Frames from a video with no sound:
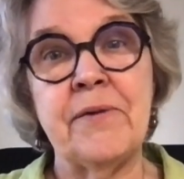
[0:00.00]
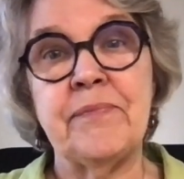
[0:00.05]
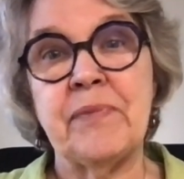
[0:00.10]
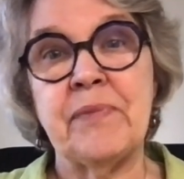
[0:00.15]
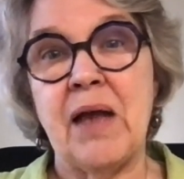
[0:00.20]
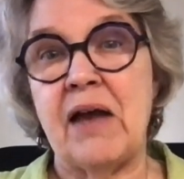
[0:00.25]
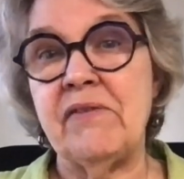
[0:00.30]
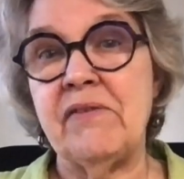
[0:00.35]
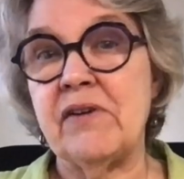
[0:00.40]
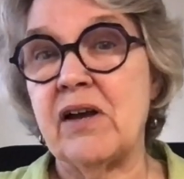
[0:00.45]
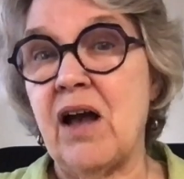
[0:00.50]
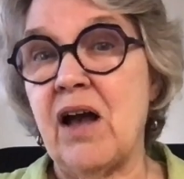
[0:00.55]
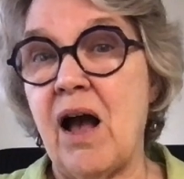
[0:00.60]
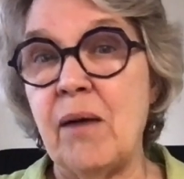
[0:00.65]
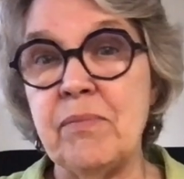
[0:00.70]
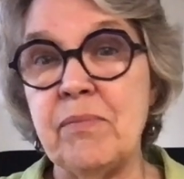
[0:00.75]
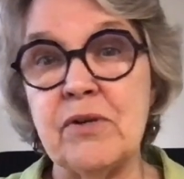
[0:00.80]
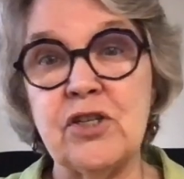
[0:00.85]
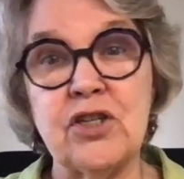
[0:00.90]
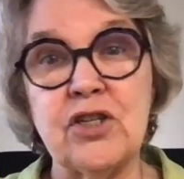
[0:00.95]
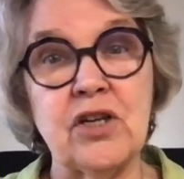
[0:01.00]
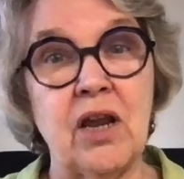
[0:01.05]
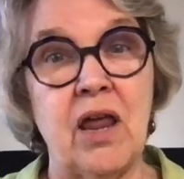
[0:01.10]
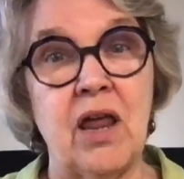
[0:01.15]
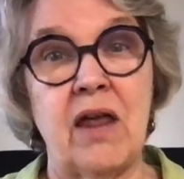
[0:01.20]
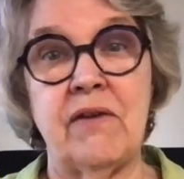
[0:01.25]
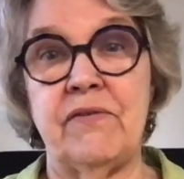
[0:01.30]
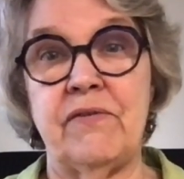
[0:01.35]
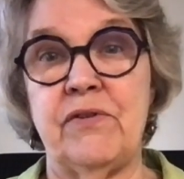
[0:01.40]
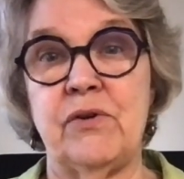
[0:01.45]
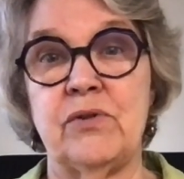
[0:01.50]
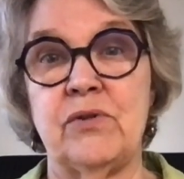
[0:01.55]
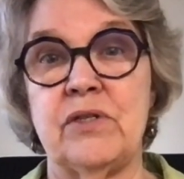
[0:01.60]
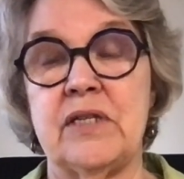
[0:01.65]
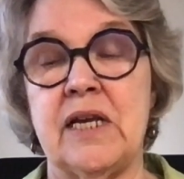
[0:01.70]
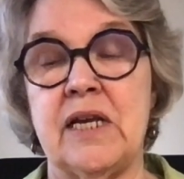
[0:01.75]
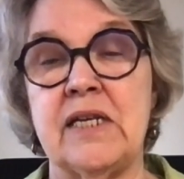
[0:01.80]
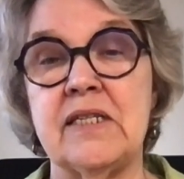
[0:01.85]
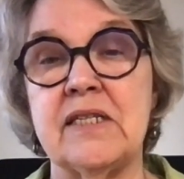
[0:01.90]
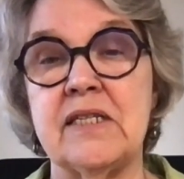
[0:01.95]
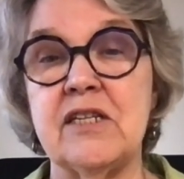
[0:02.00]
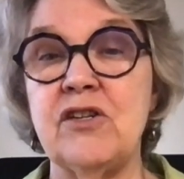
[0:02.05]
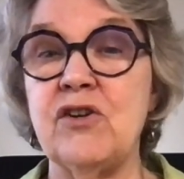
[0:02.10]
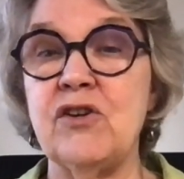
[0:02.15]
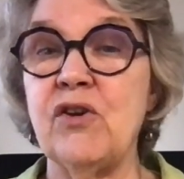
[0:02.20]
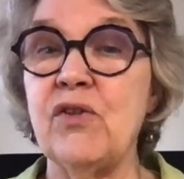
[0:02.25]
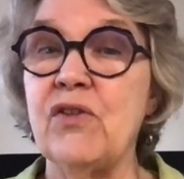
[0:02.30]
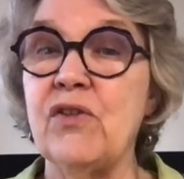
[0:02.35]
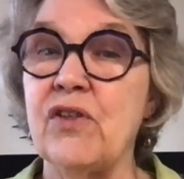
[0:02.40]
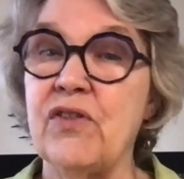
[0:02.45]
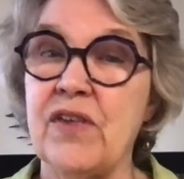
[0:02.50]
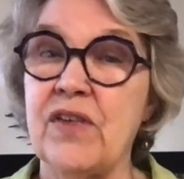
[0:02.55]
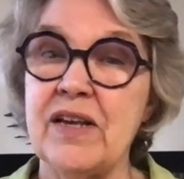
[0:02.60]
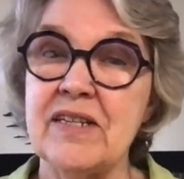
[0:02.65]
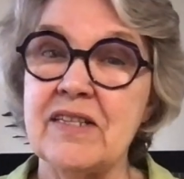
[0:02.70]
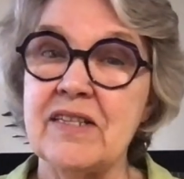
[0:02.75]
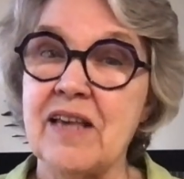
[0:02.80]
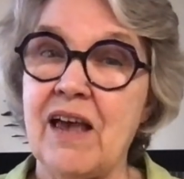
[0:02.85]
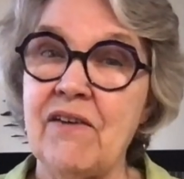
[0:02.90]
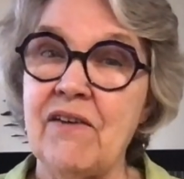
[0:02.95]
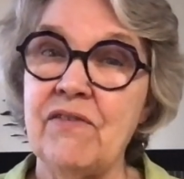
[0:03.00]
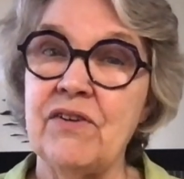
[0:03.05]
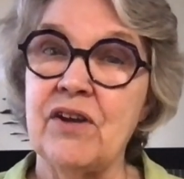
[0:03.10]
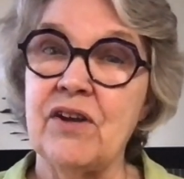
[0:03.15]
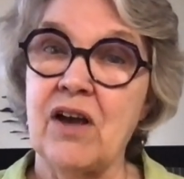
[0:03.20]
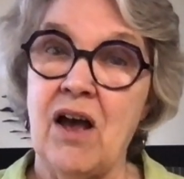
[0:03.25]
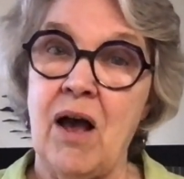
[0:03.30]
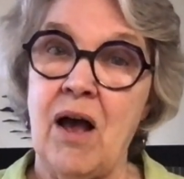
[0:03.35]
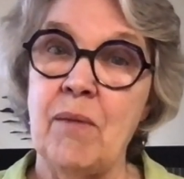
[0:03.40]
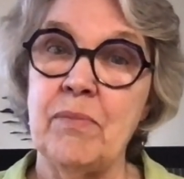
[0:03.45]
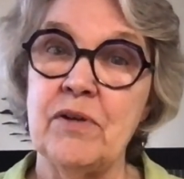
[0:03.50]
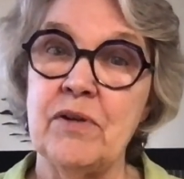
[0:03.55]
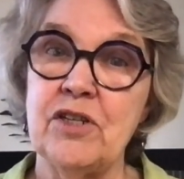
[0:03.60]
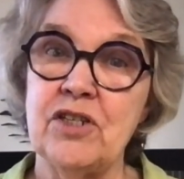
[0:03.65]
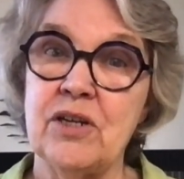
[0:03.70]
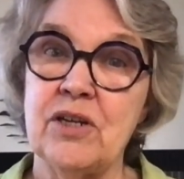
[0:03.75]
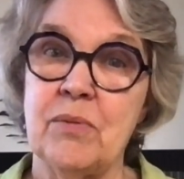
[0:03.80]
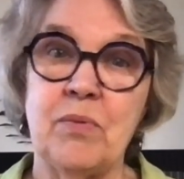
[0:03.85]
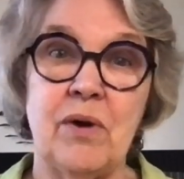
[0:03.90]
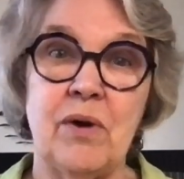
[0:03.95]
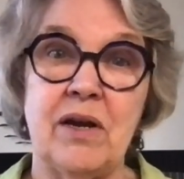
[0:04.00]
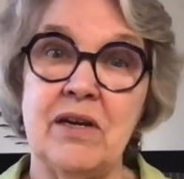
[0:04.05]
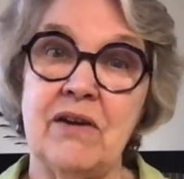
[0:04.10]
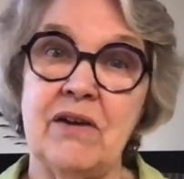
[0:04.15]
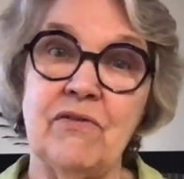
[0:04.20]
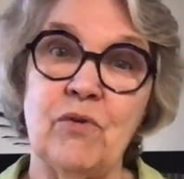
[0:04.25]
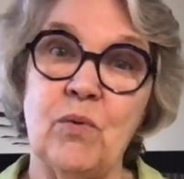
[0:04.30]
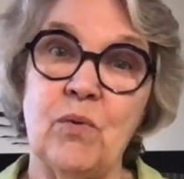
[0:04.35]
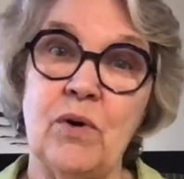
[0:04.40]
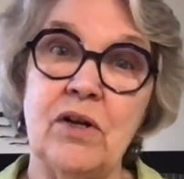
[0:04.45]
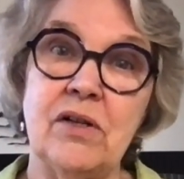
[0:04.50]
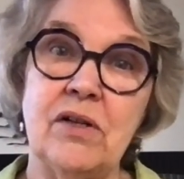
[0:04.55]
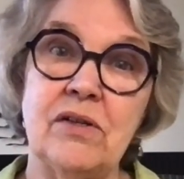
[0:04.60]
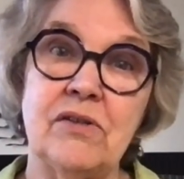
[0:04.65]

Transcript: I've accomplished a lot of those things, and the things I haven't accomplished, I probably never will.